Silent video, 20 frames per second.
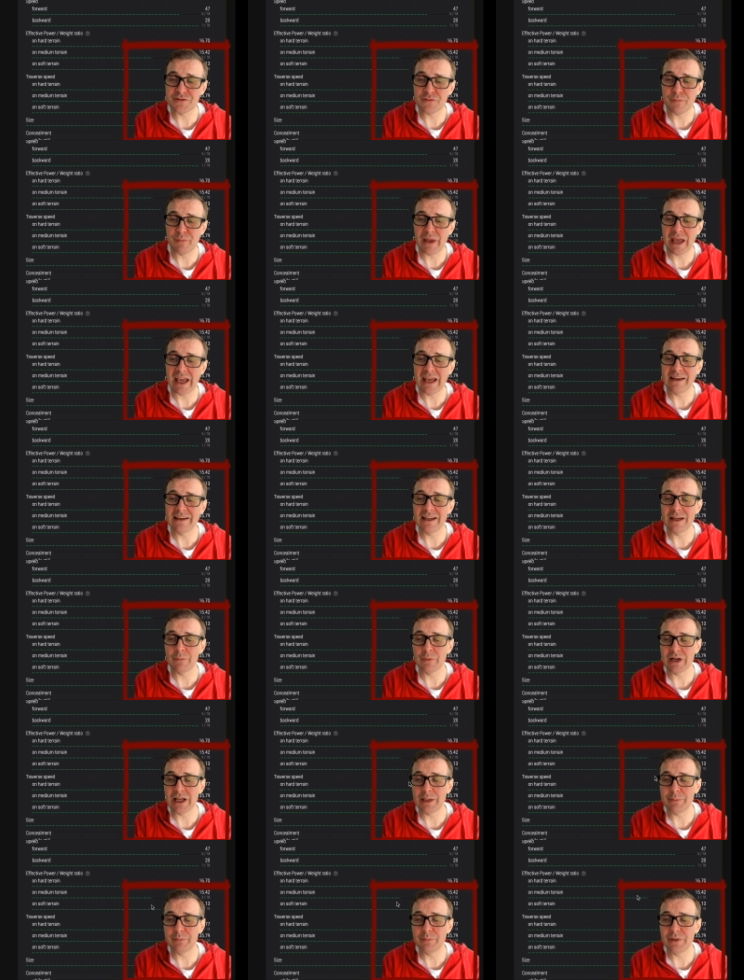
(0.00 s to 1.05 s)
of pen then with
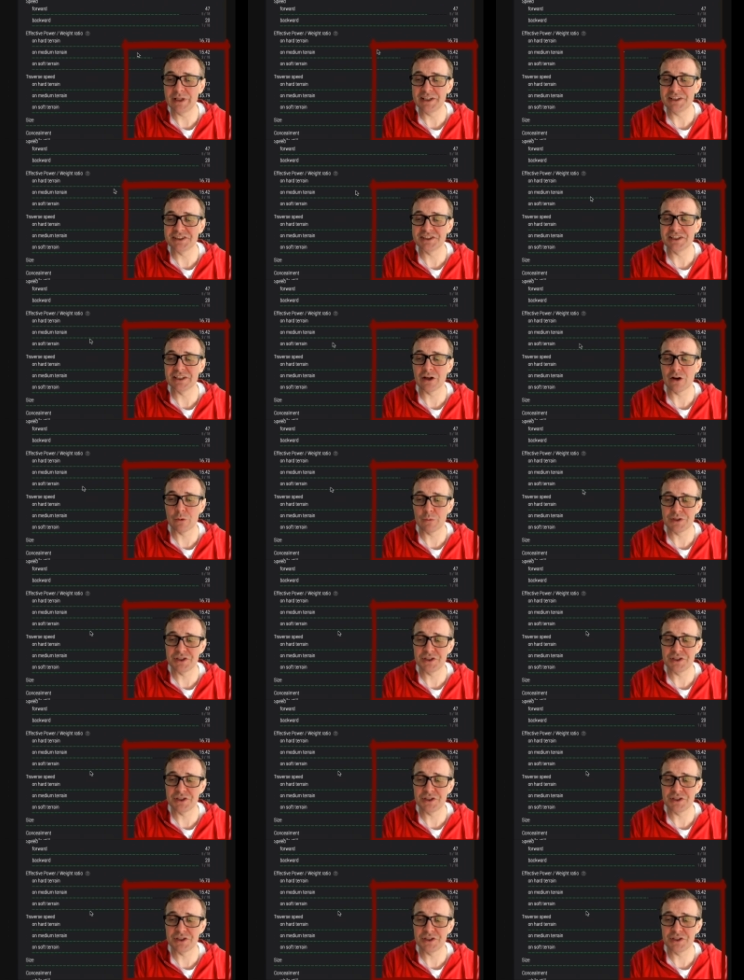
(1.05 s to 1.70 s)
APCR,